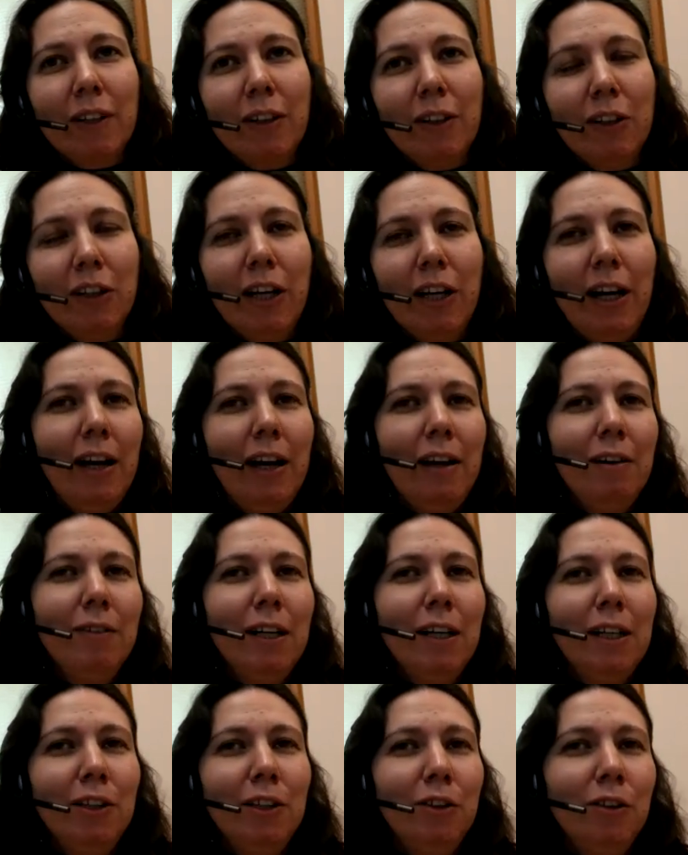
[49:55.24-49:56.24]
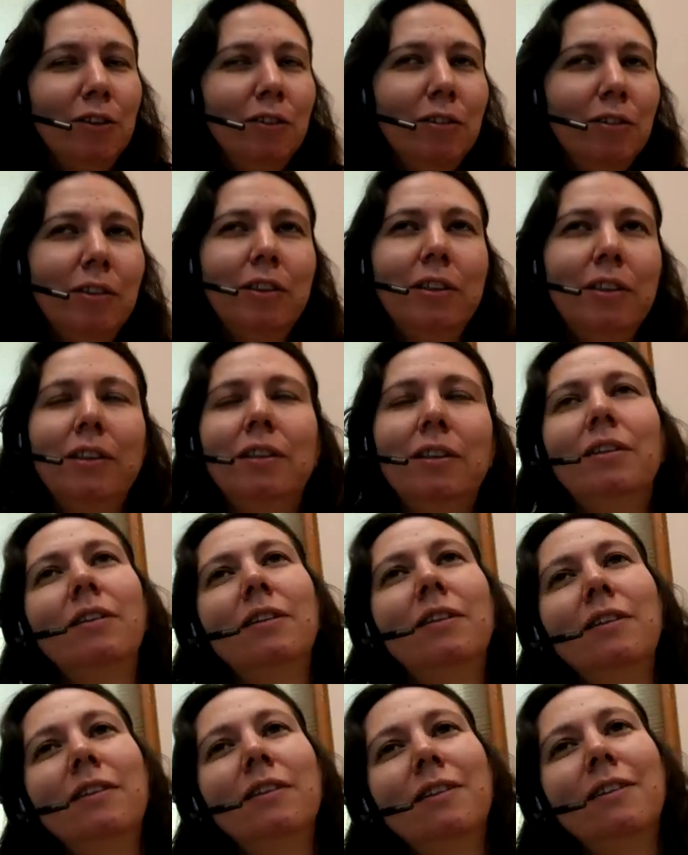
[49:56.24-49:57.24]
Okay, why no?
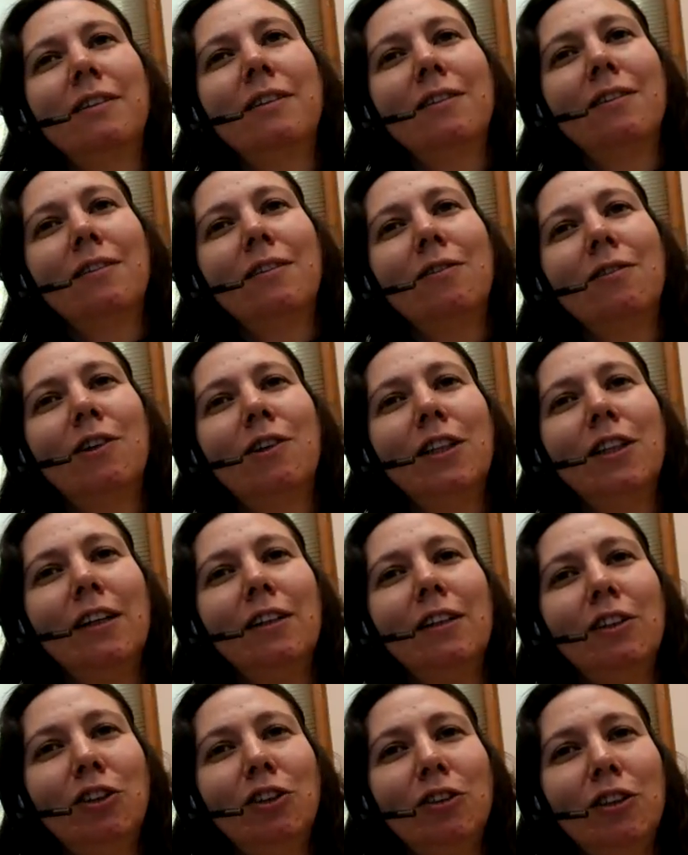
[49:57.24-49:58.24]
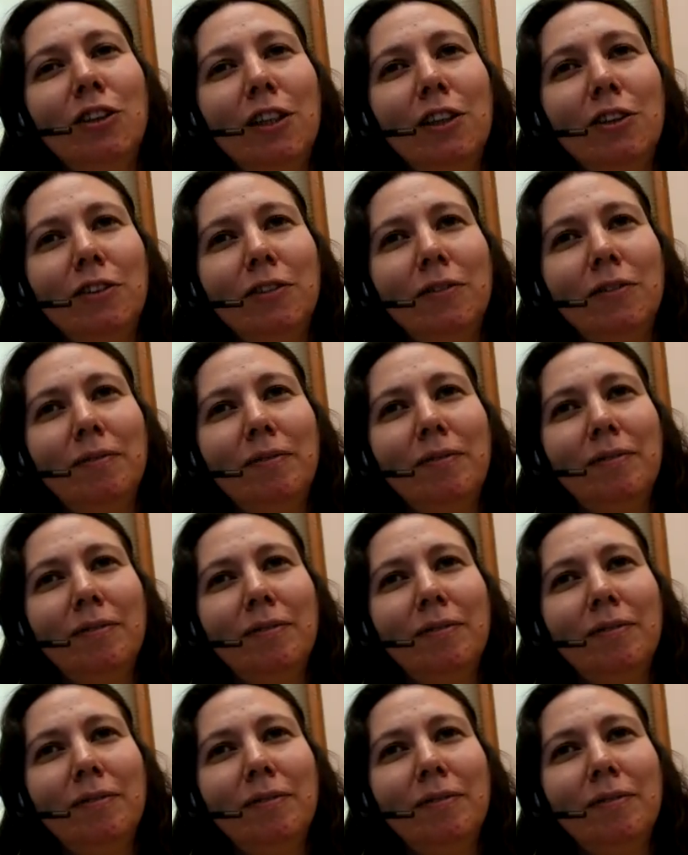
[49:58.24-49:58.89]
What else should I do?